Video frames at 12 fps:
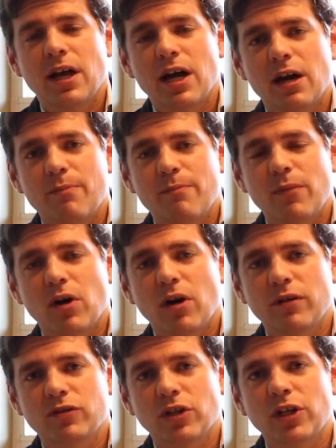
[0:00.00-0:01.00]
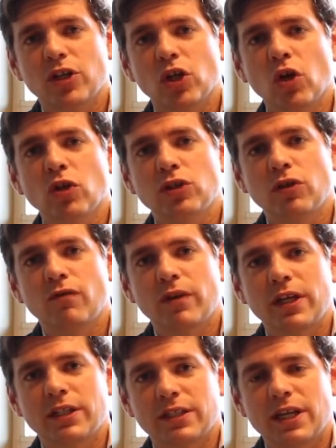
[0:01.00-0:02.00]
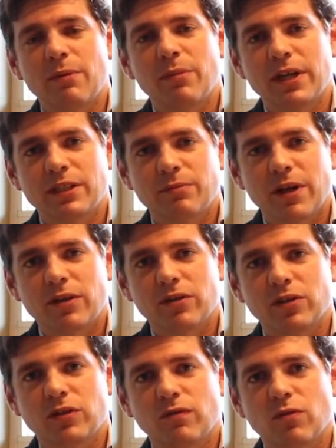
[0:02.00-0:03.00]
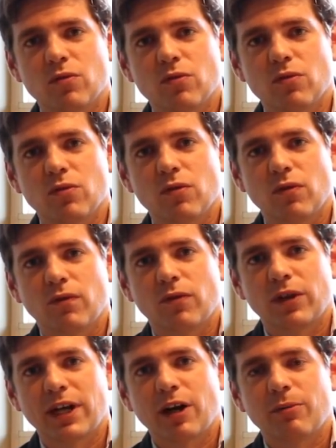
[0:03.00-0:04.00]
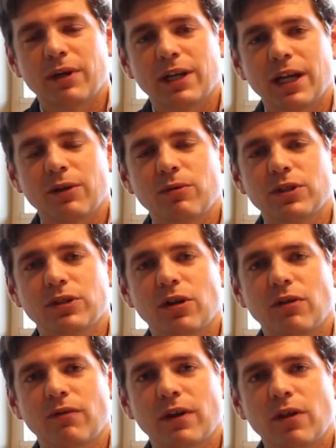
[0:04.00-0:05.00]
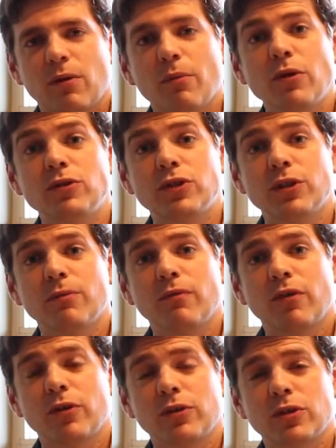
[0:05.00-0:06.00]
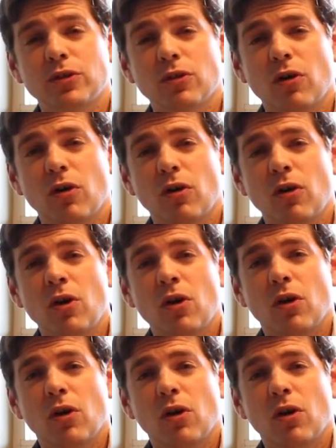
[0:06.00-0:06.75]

I've studied a lot of internet-based methods for the Arabic language, and I found that most of them focus on